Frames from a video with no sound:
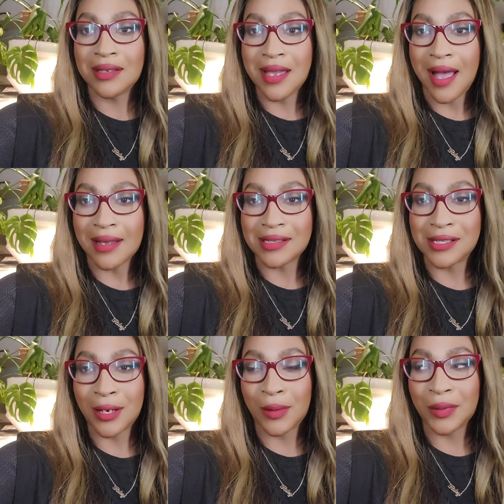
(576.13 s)
yeah,
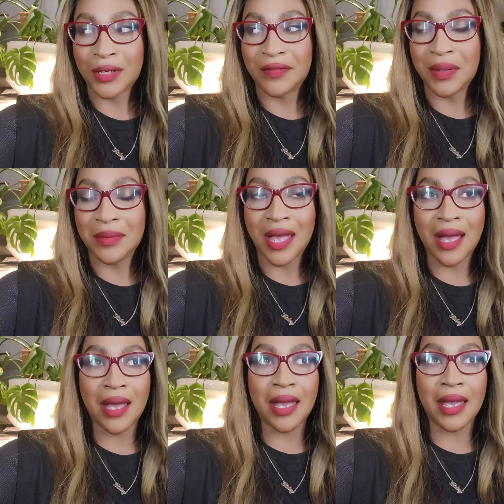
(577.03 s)
so we're gonna film
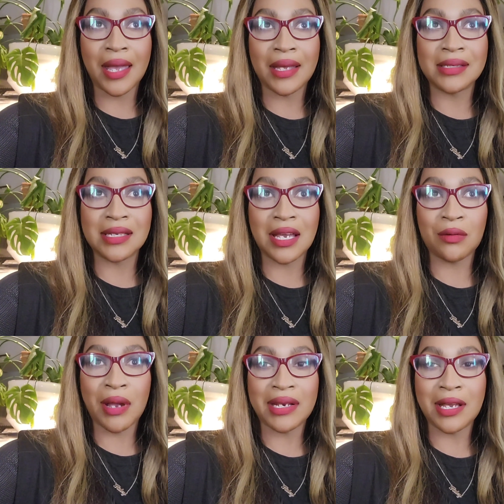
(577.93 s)
that, and
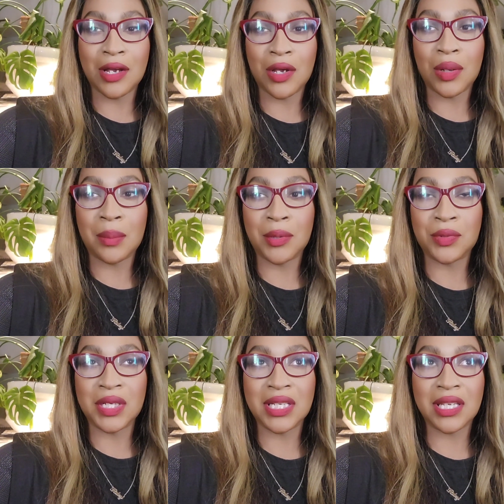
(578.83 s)
uh, right now
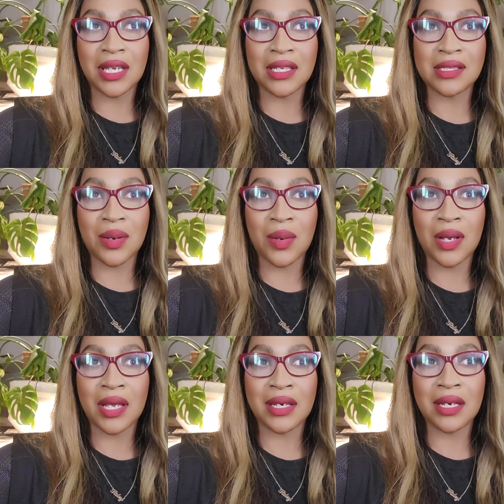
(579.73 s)
Monique is
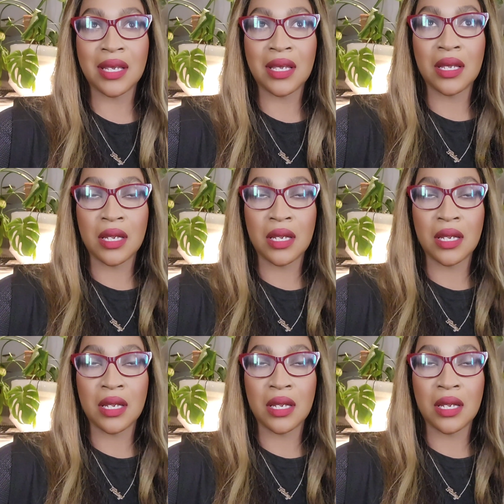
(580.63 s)
on